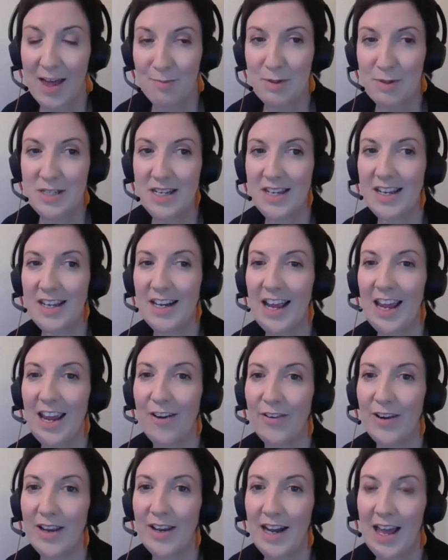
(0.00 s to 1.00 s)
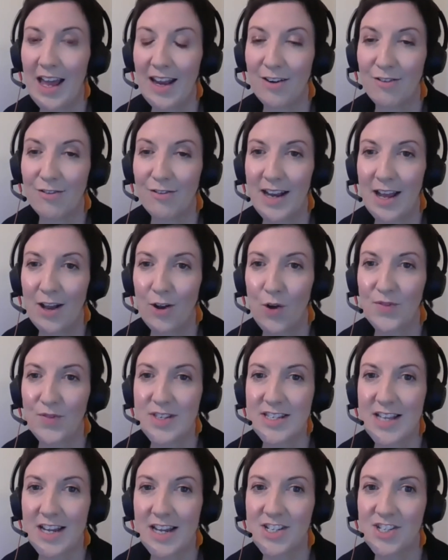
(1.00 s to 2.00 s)
that particular area later in our
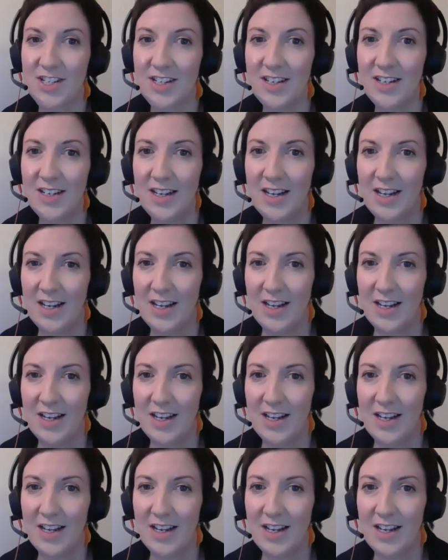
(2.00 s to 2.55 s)
conversation.